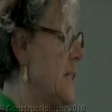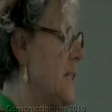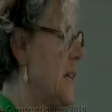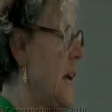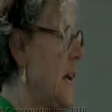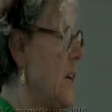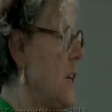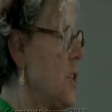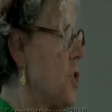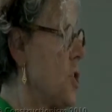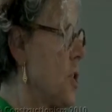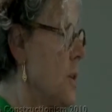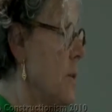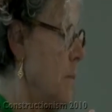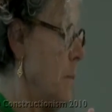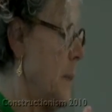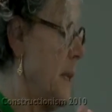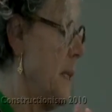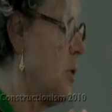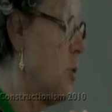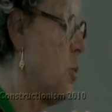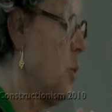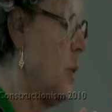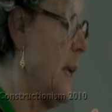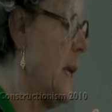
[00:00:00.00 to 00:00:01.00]
tension
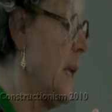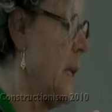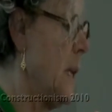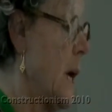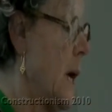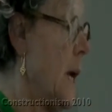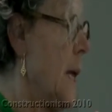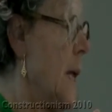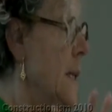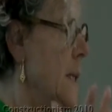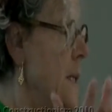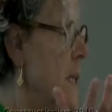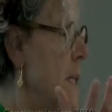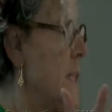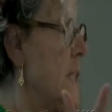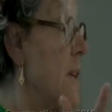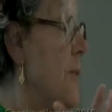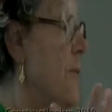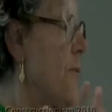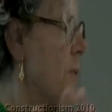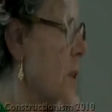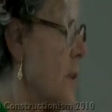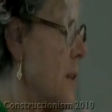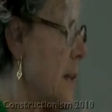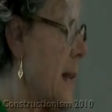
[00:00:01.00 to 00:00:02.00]
between these
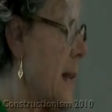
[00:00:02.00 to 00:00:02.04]
different